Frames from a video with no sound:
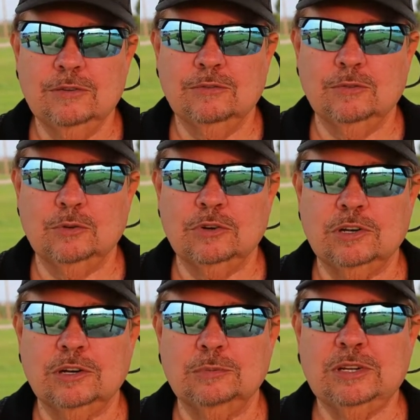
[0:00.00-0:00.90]

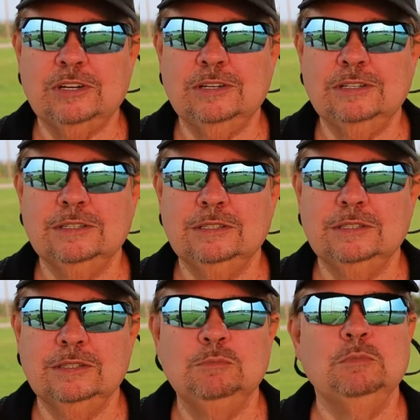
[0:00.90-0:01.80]
fluorocarbon,
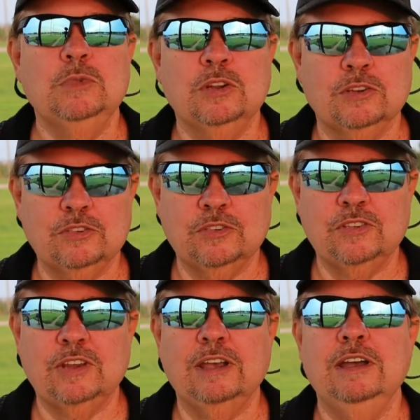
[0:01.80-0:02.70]
let's
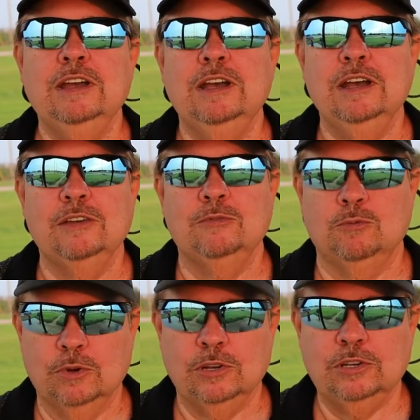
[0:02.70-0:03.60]
just say,
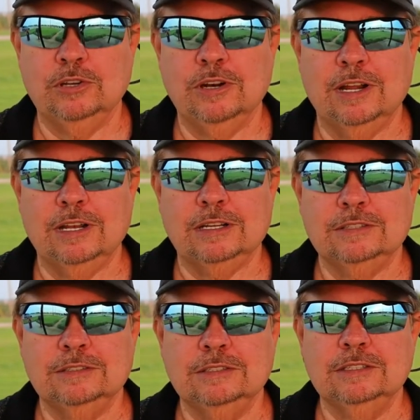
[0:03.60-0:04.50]
really good line,
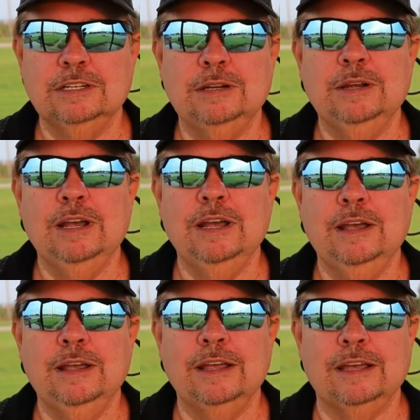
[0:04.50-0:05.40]

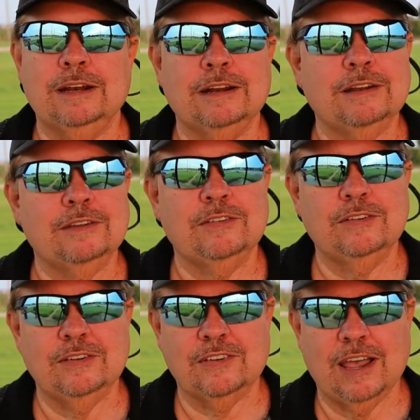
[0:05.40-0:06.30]
and it is
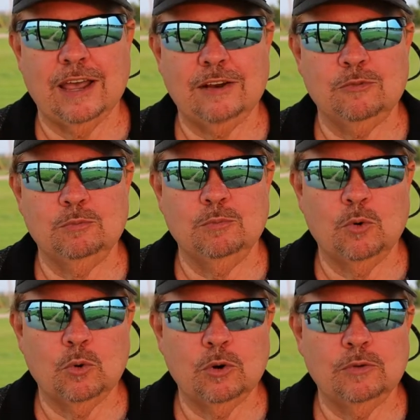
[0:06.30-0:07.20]
designed
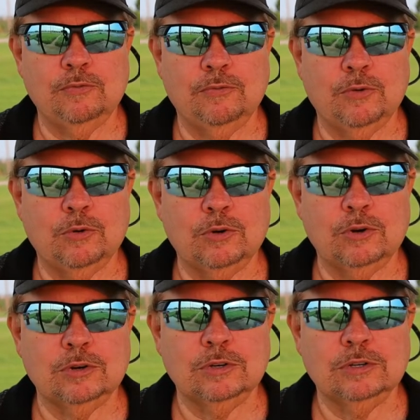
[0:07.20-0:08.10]
more
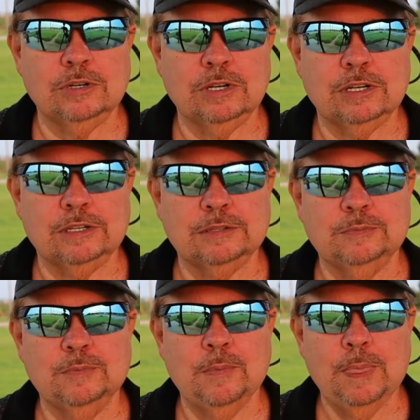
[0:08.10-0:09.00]
for
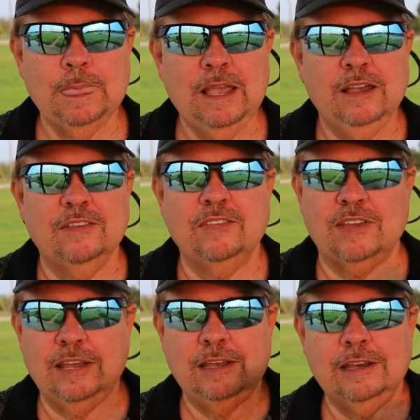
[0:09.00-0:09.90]

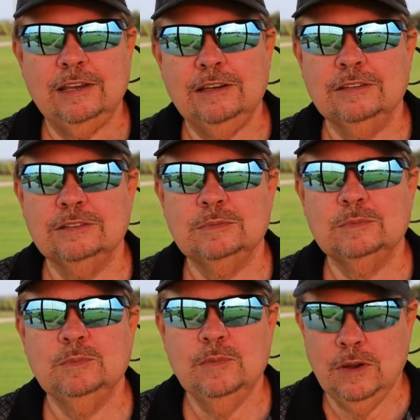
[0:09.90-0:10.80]
sinking,
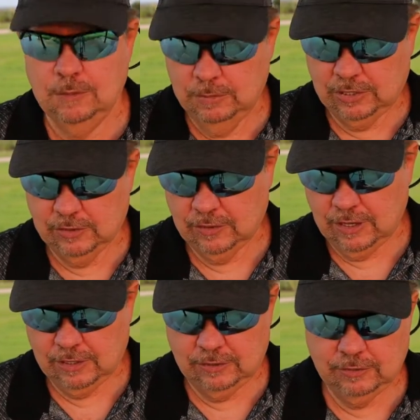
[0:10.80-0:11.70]
because
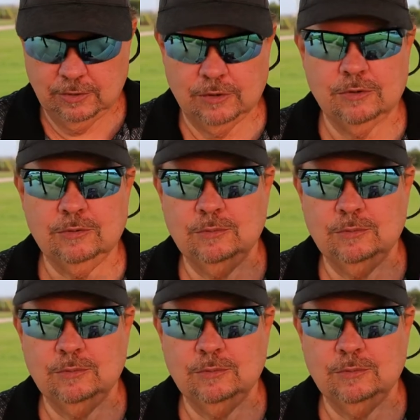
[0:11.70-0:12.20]
like your